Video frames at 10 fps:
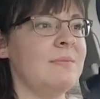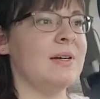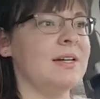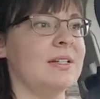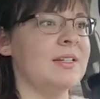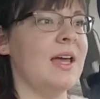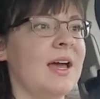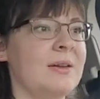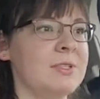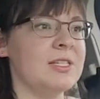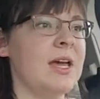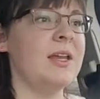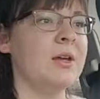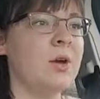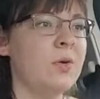But yeah, I'm just
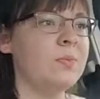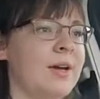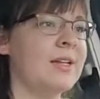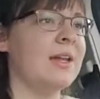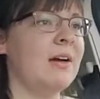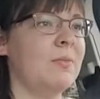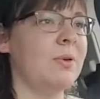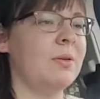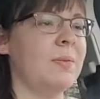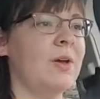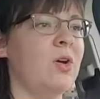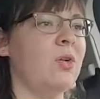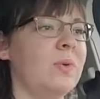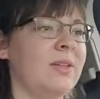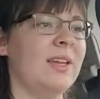heading home right now. I'll probably be
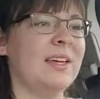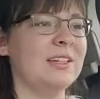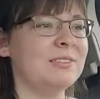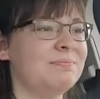home in like